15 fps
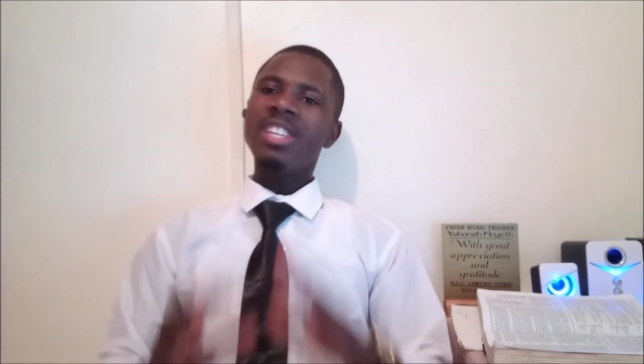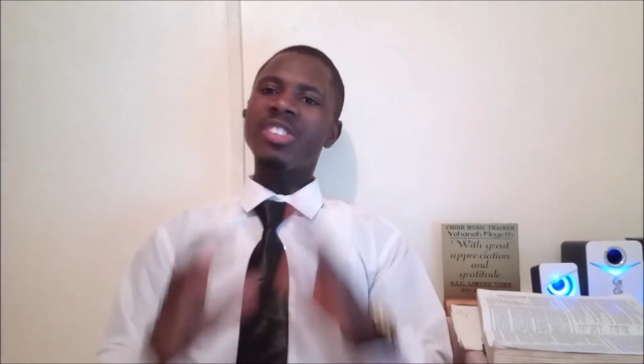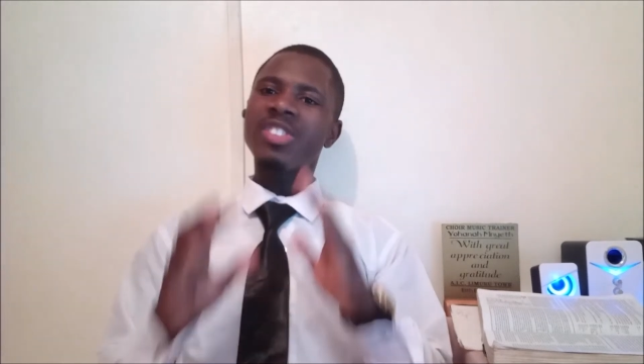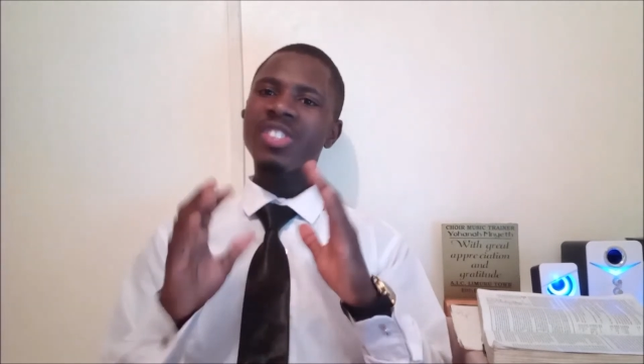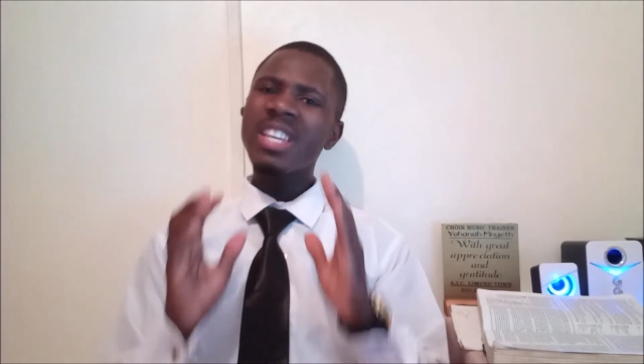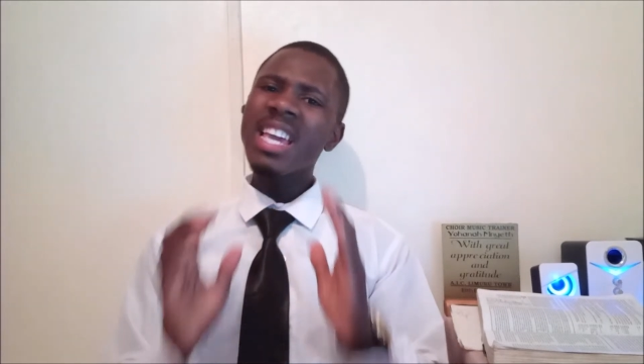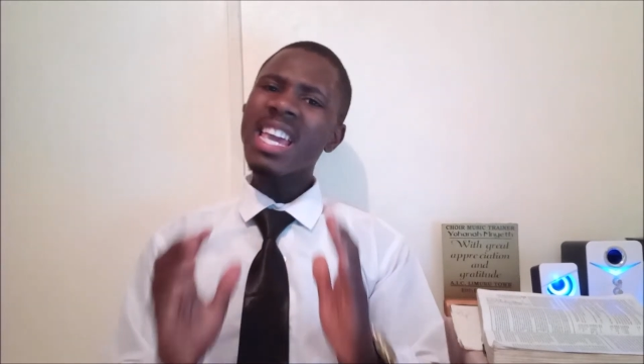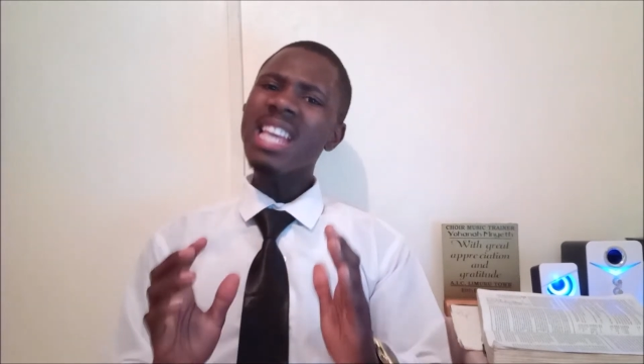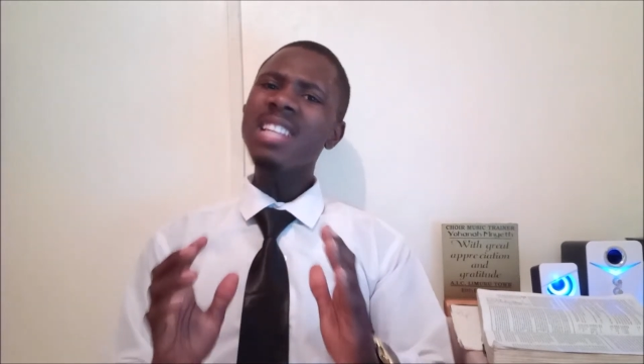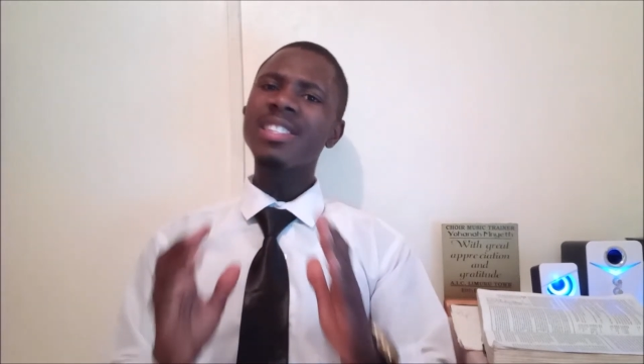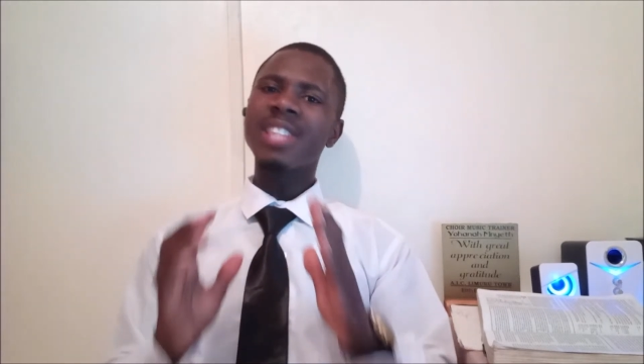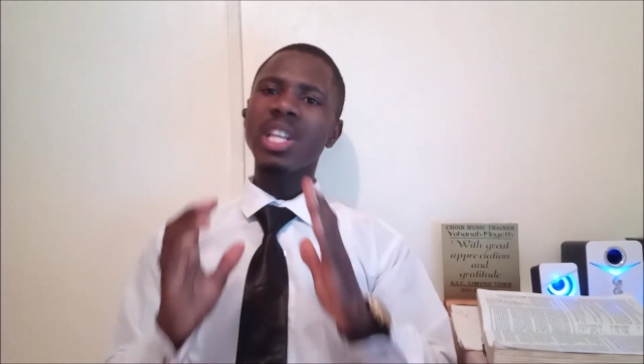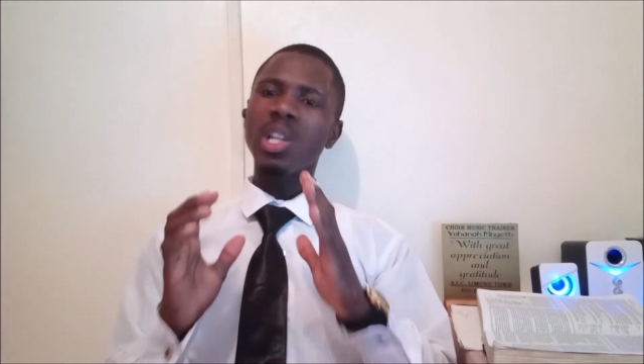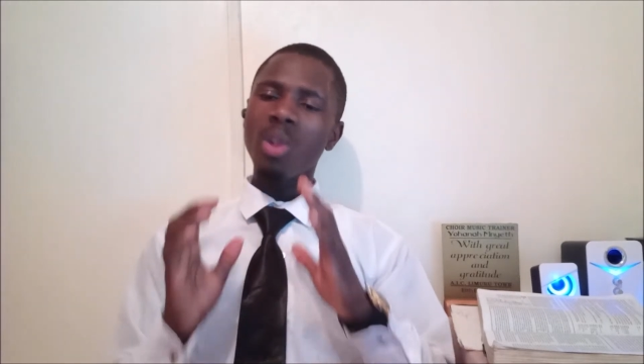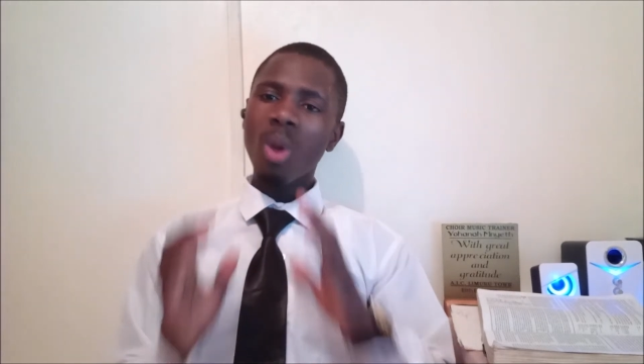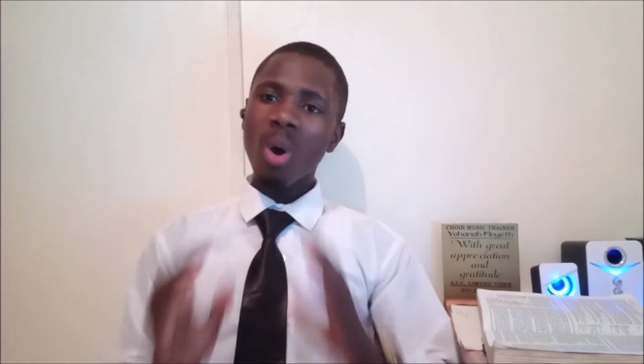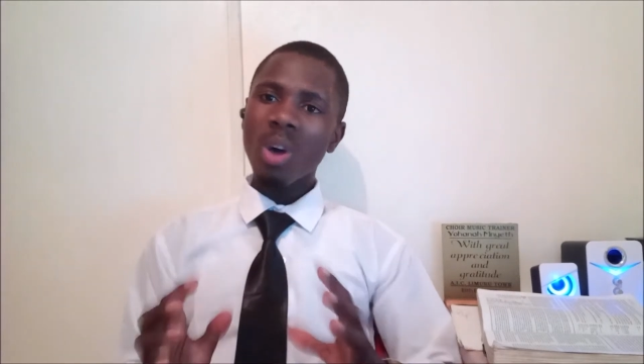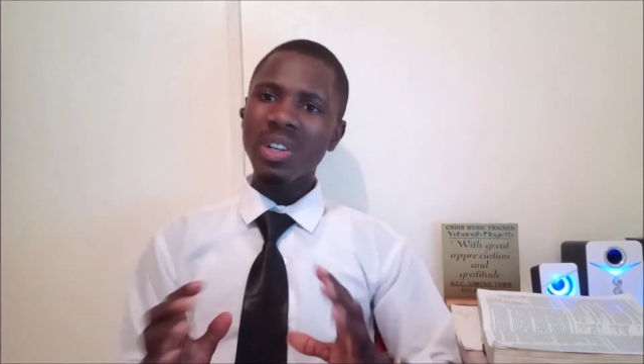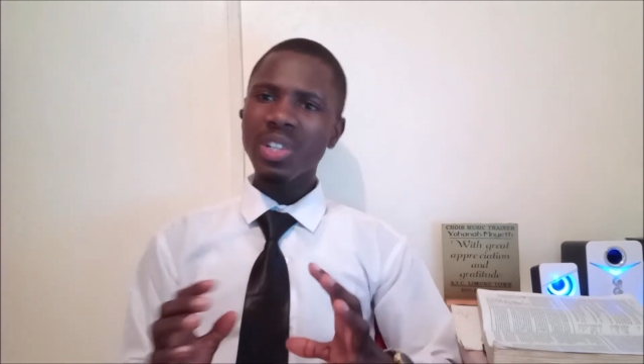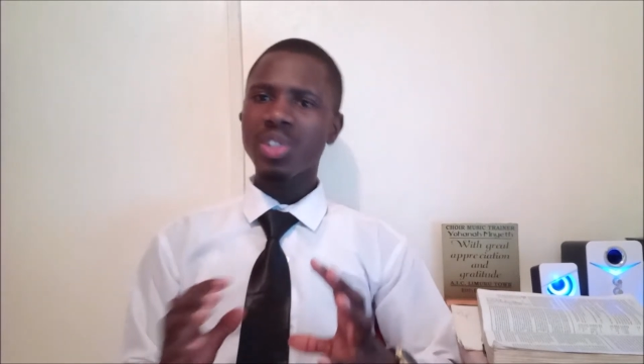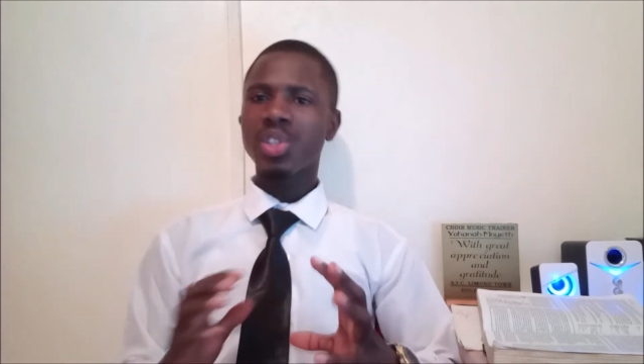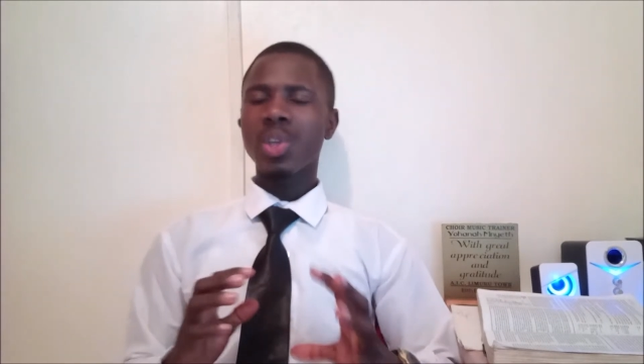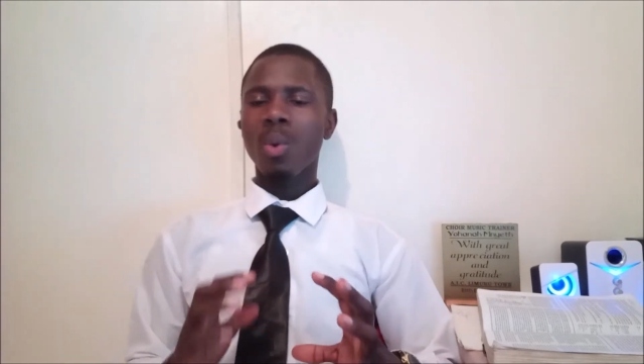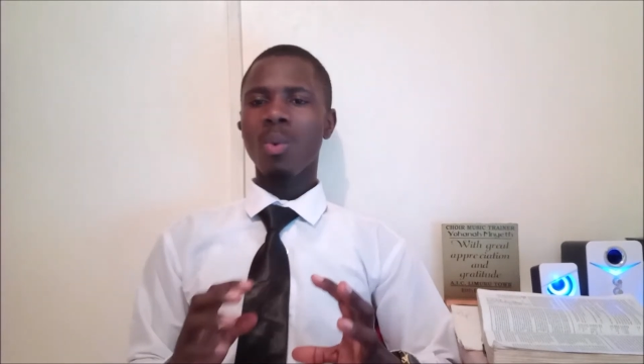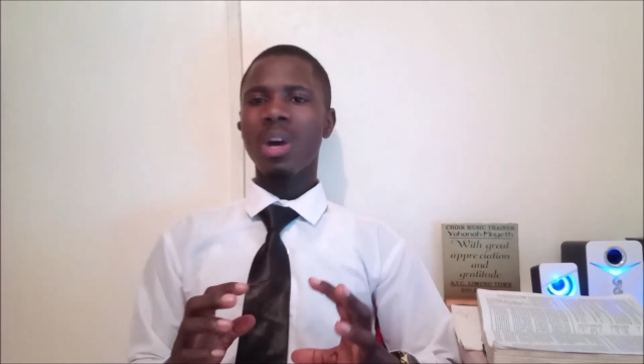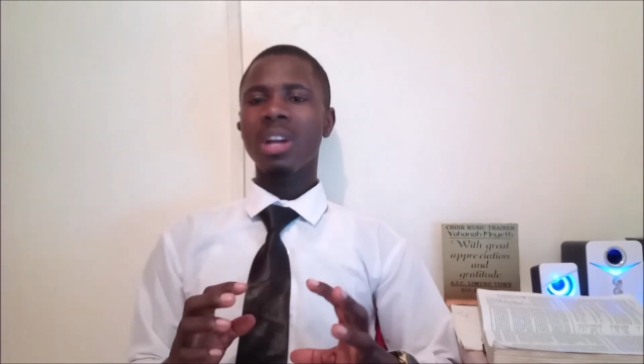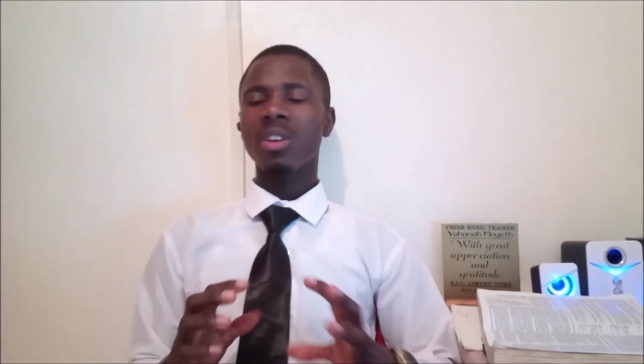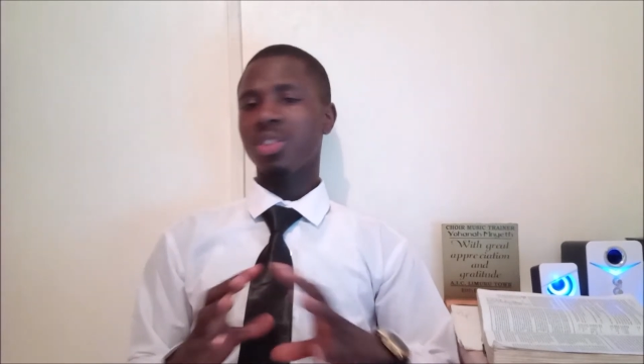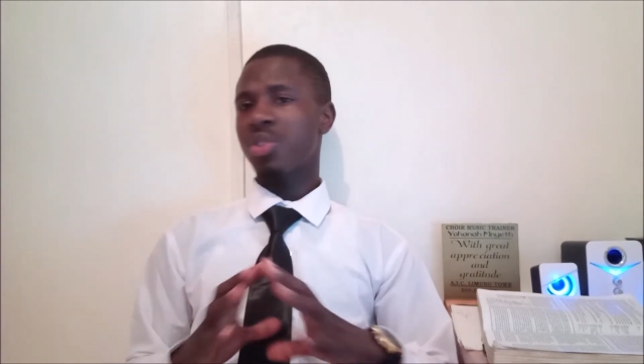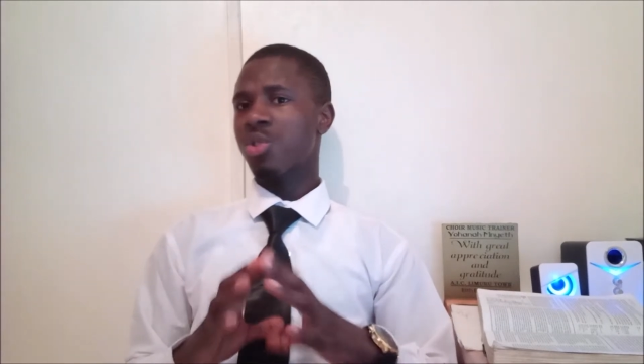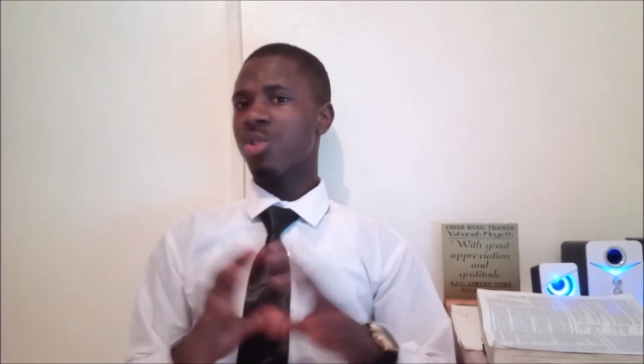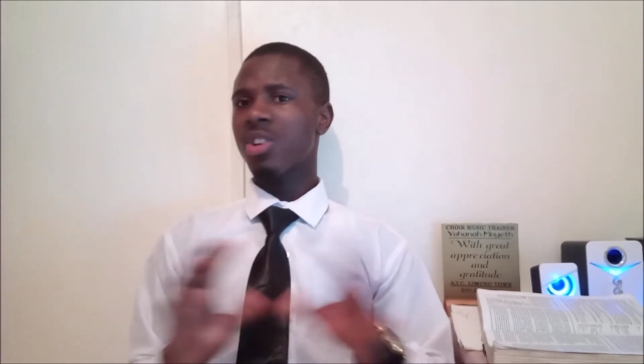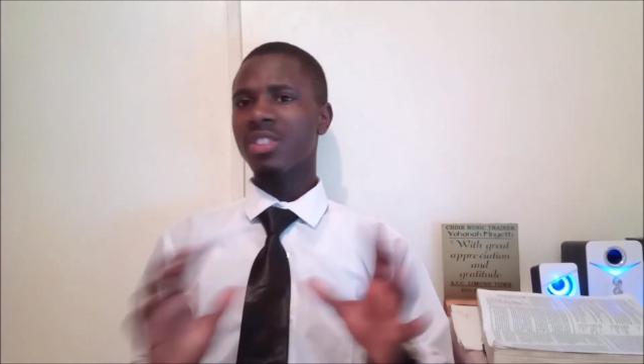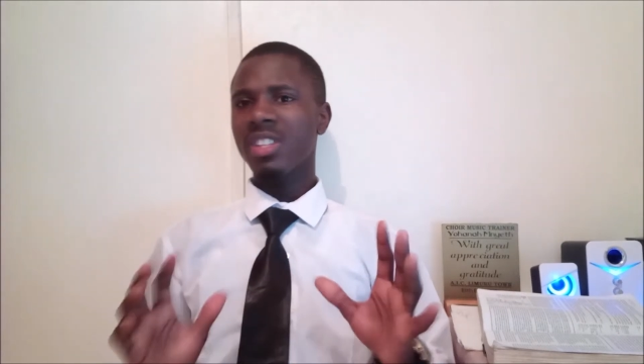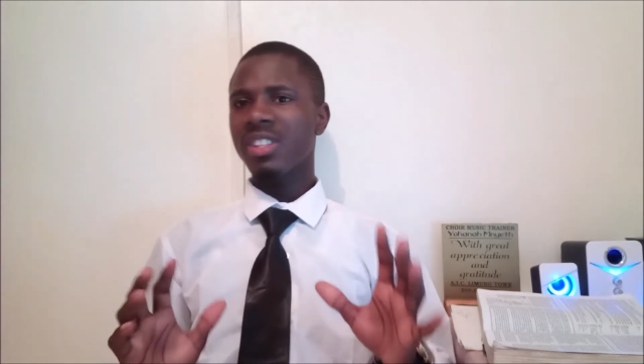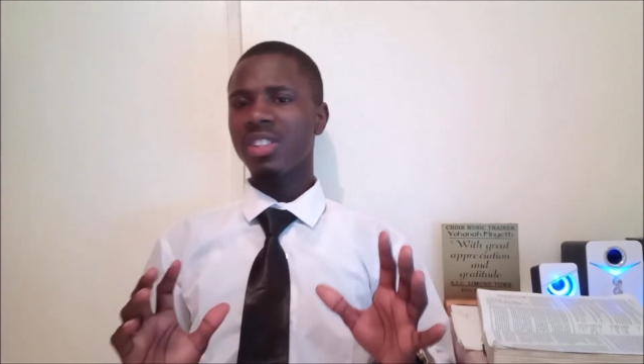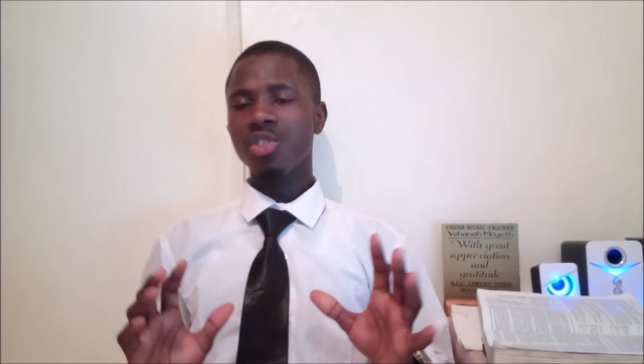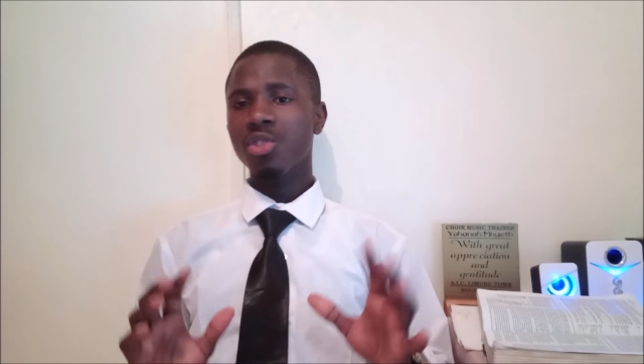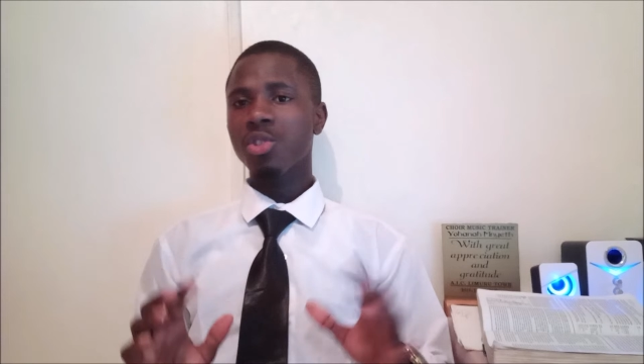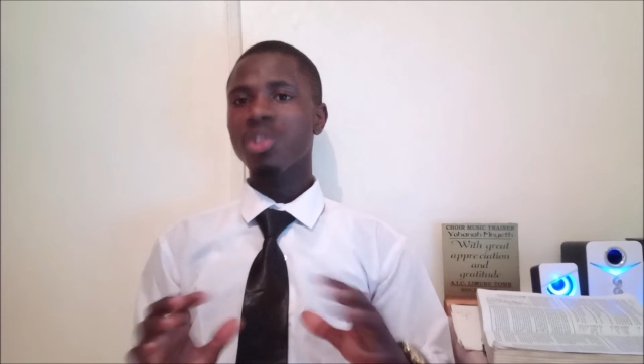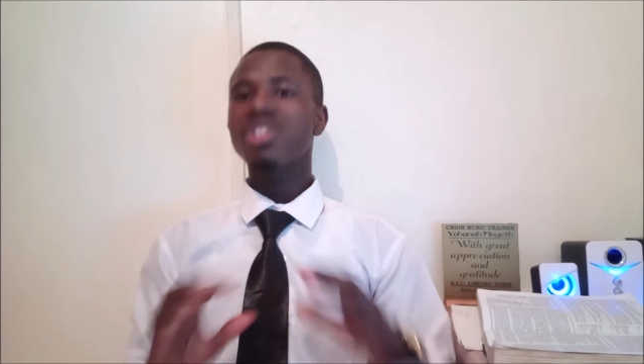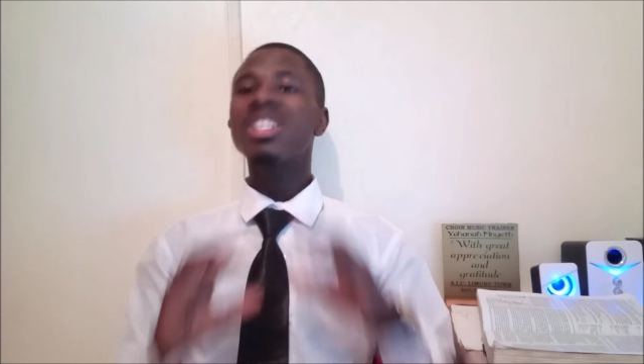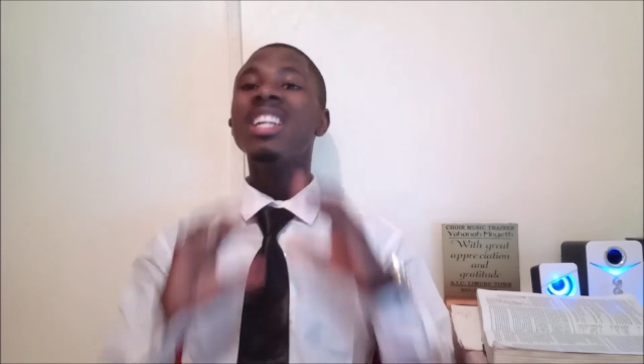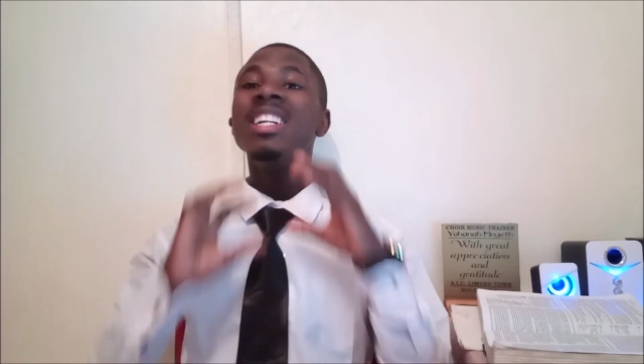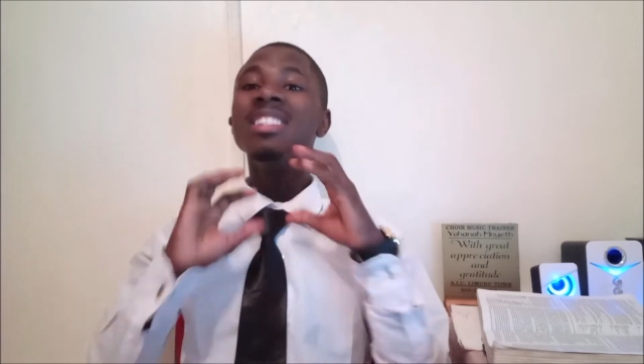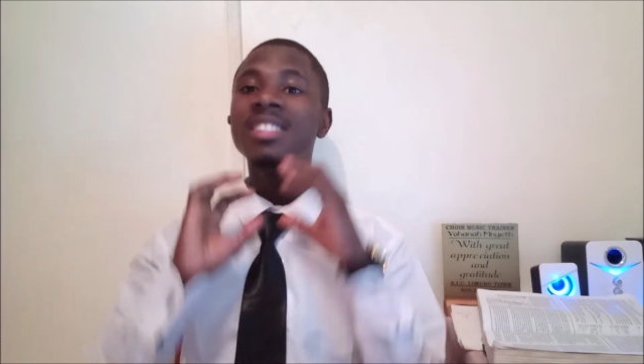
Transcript: Since the Lord is the one constructing this church,